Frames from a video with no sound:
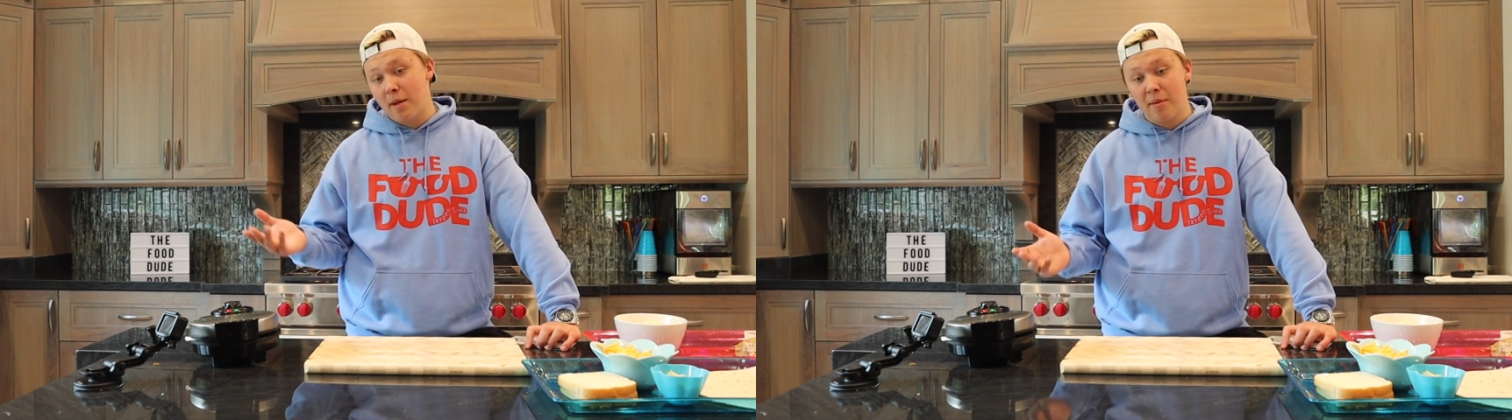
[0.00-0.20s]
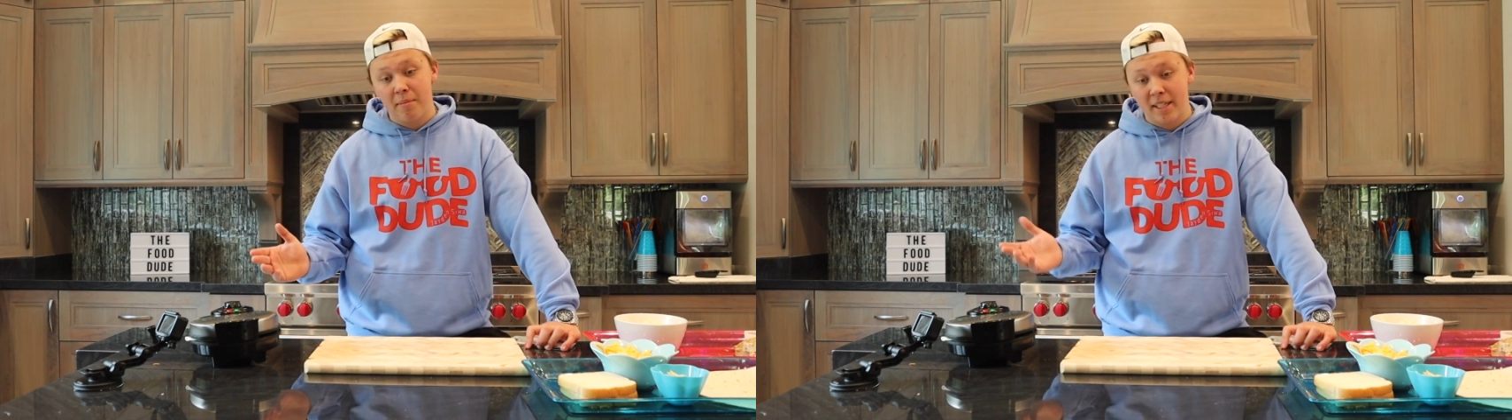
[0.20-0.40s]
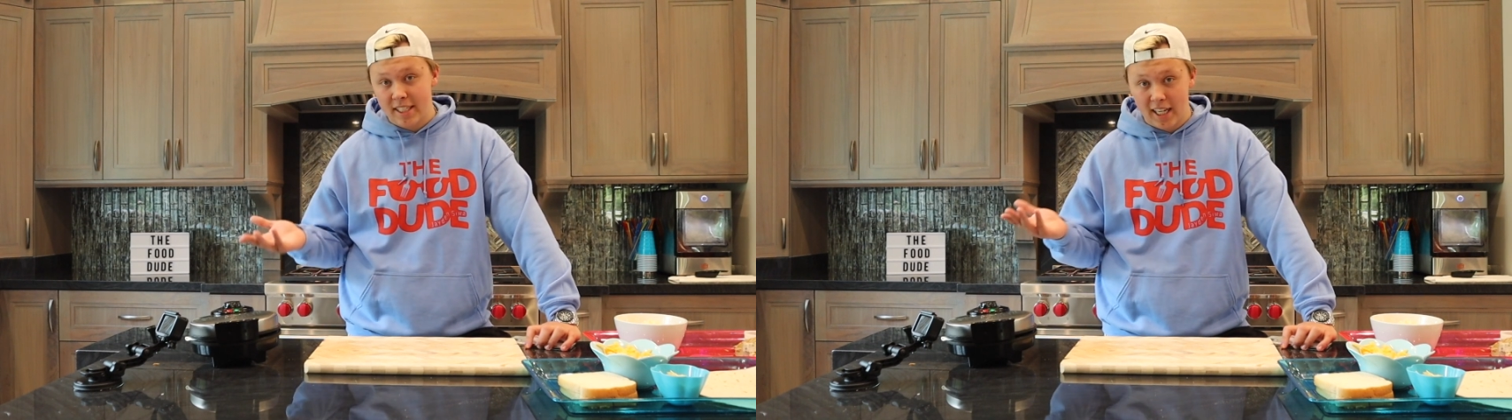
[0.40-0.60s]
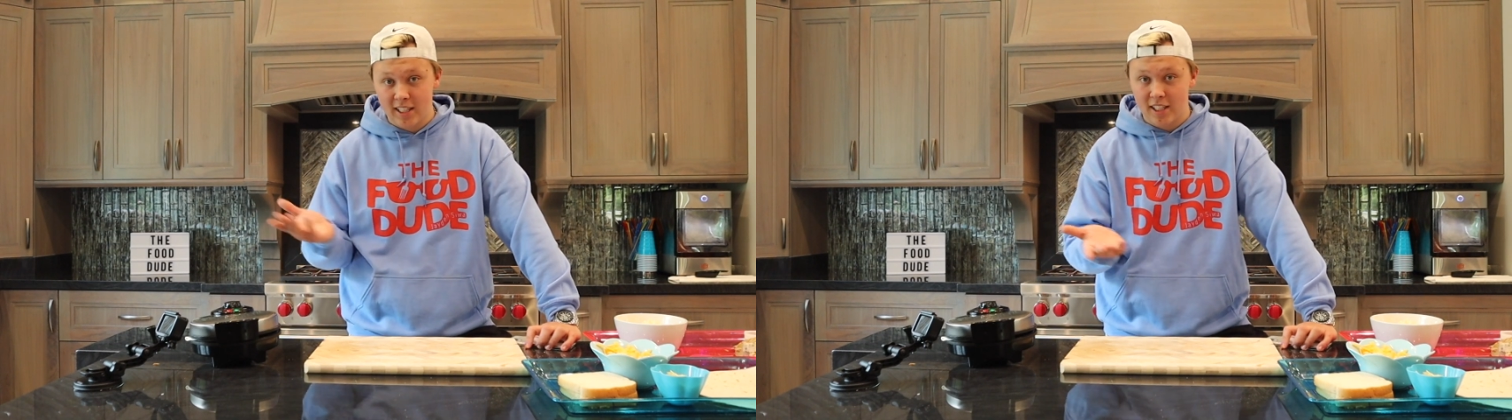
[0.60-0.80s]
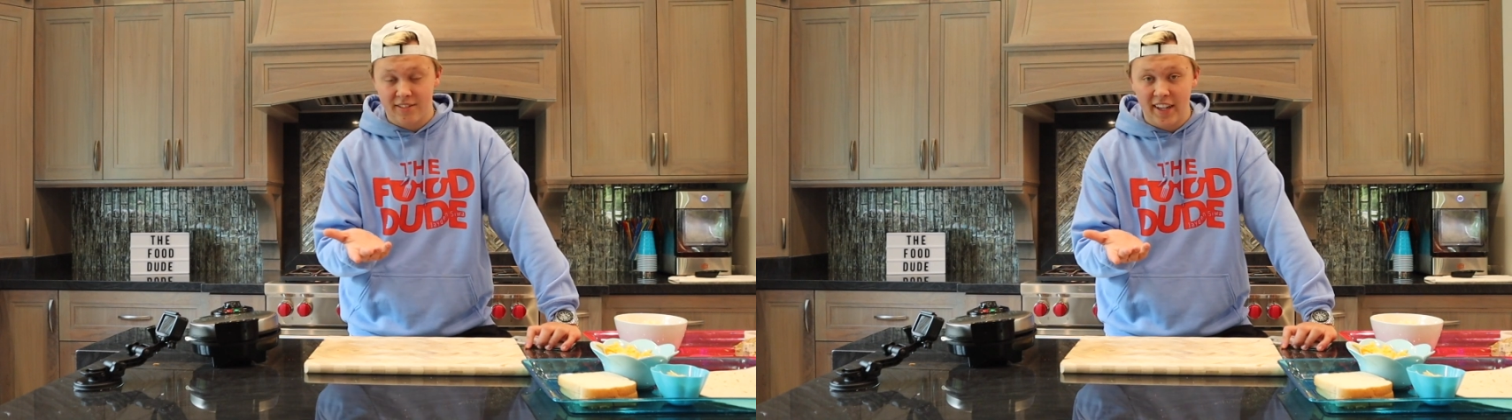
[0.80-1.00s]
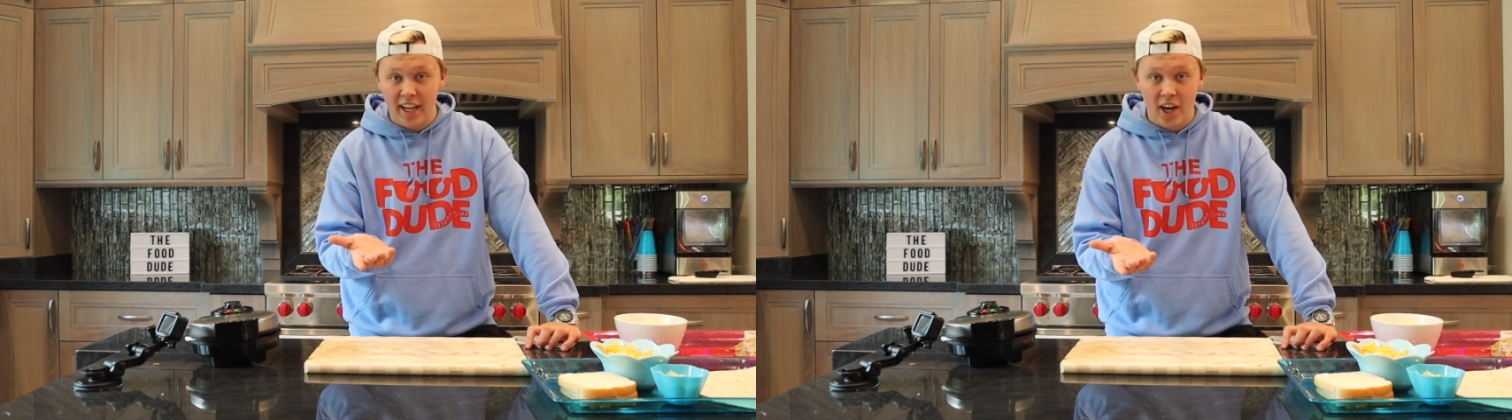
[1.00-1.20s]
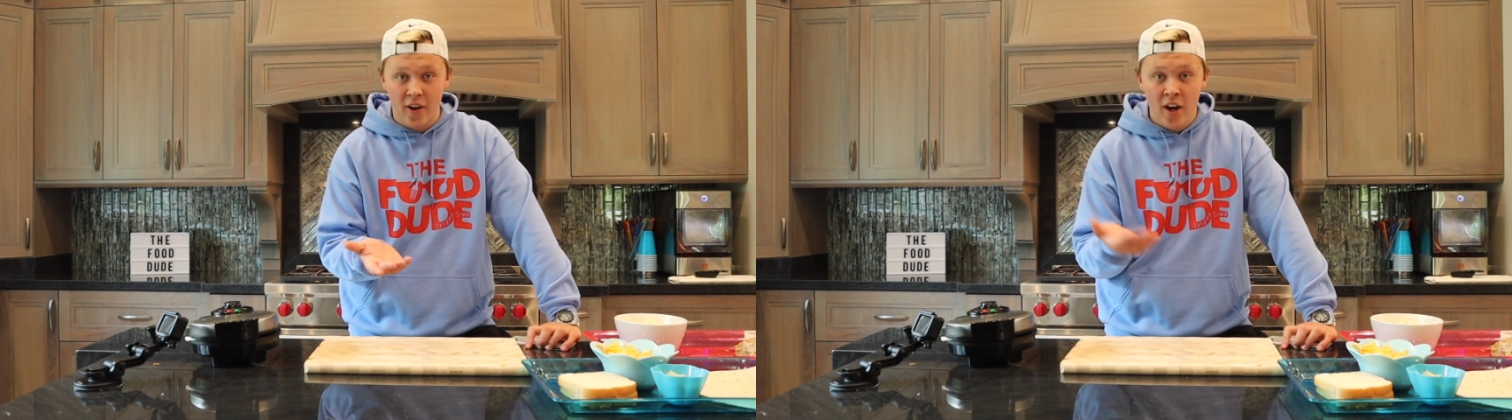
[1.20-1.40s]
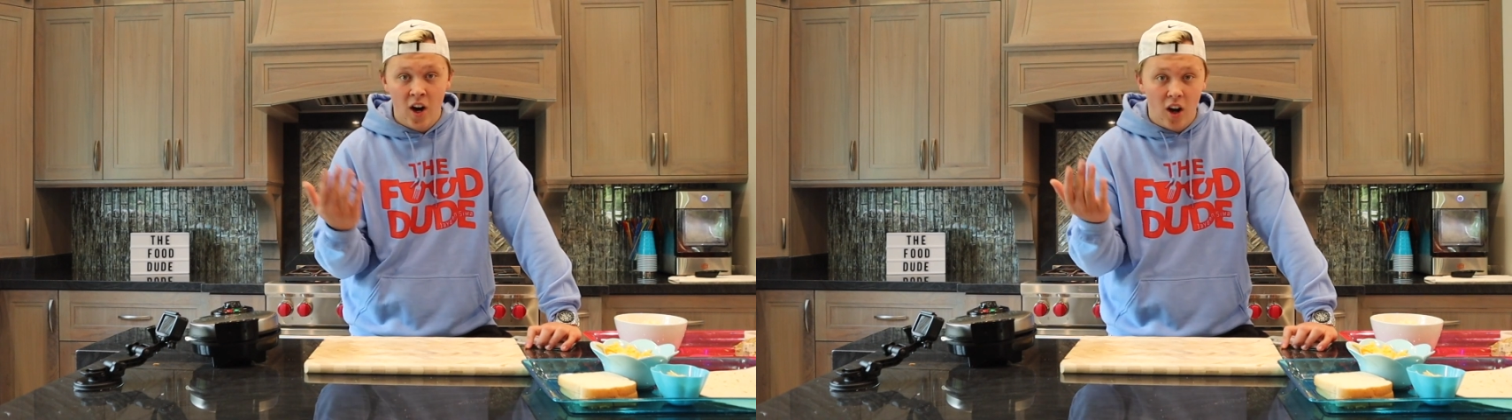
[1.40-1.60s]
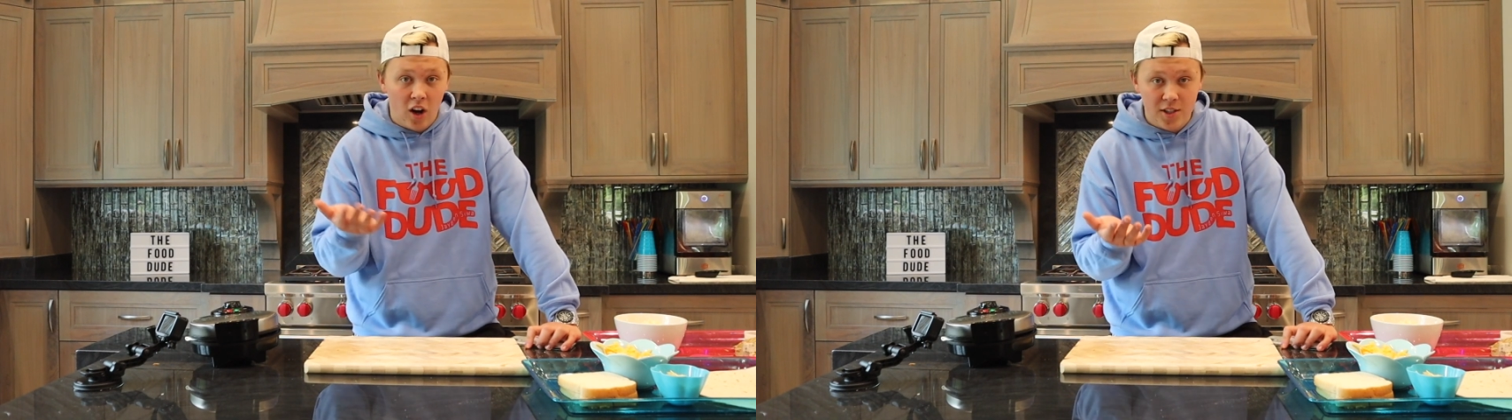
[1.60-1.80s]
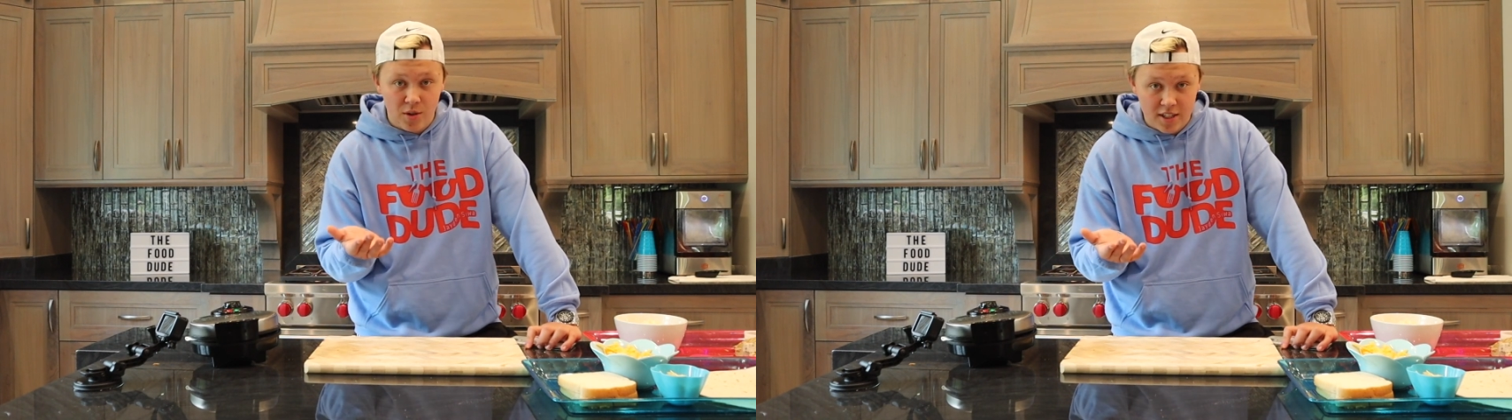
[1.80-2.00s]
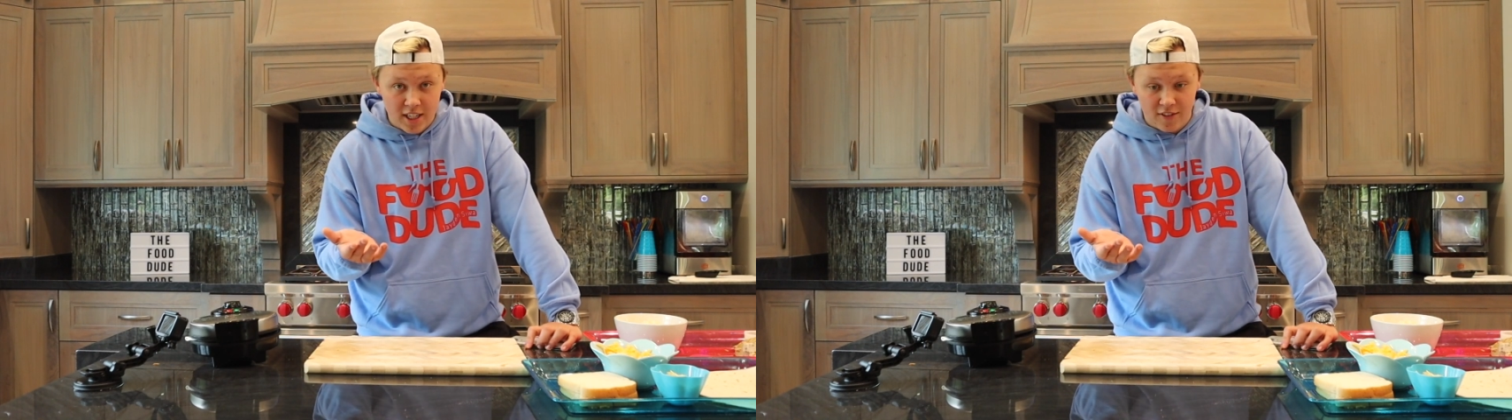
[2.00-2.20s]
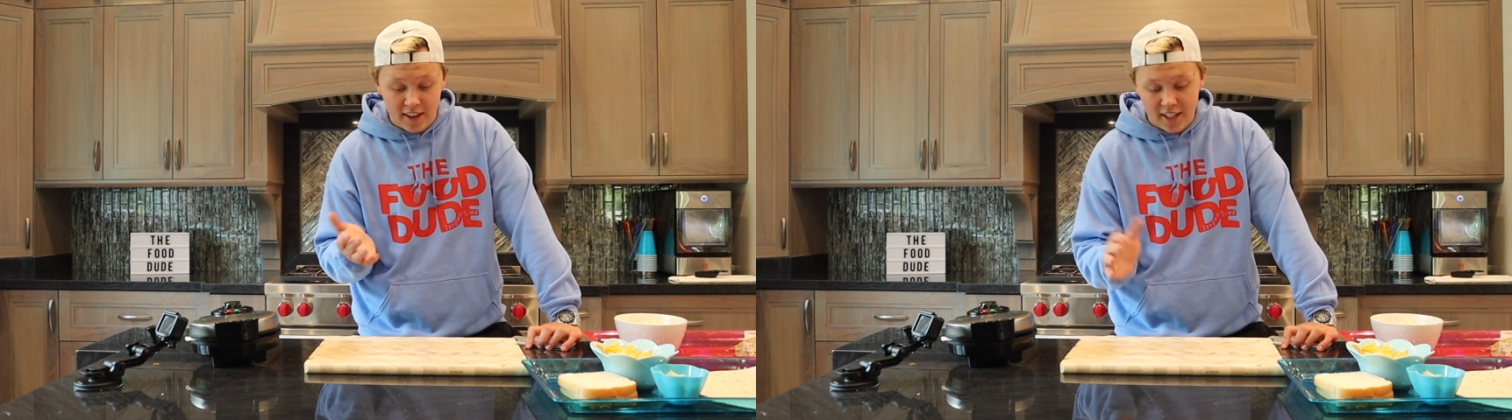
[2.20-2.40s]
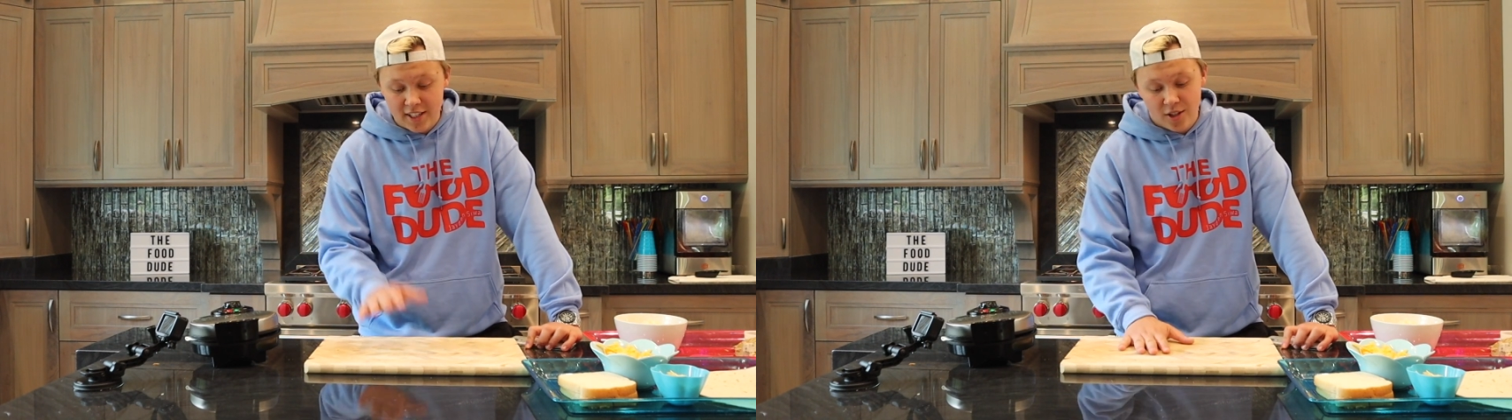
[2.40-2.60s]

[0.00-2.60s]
Maybe a BTS of this video, all sorts of different things.